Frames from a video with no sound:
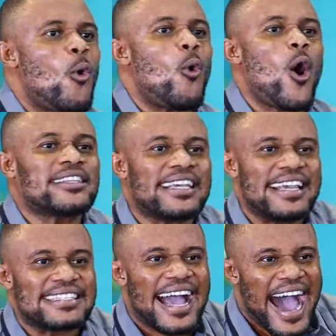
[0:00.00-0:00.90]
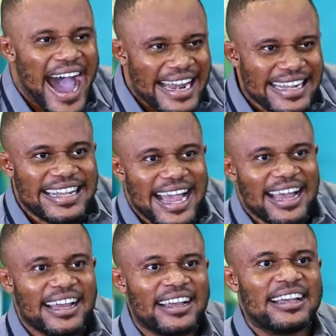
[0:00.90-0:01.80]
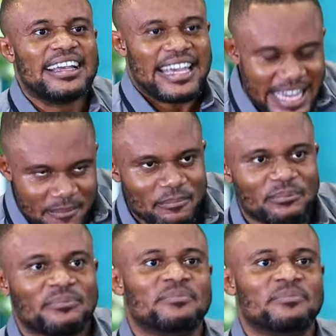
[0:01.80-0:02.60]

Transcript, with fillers: what is under him.